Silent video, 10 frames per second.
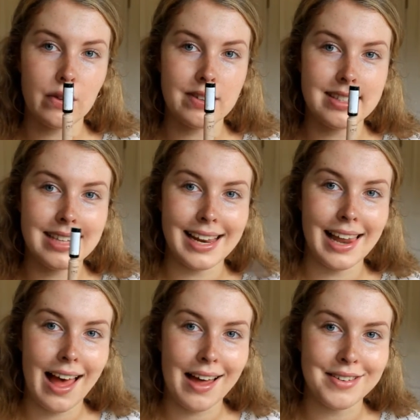
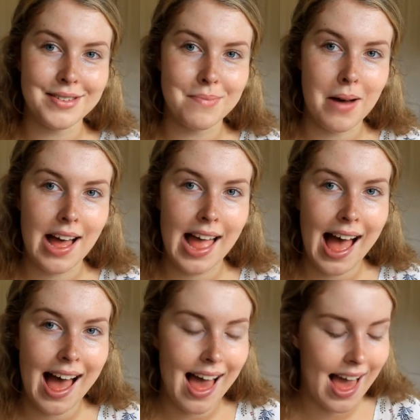concealer under my
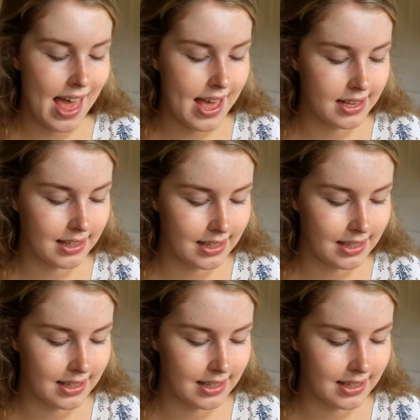eyes.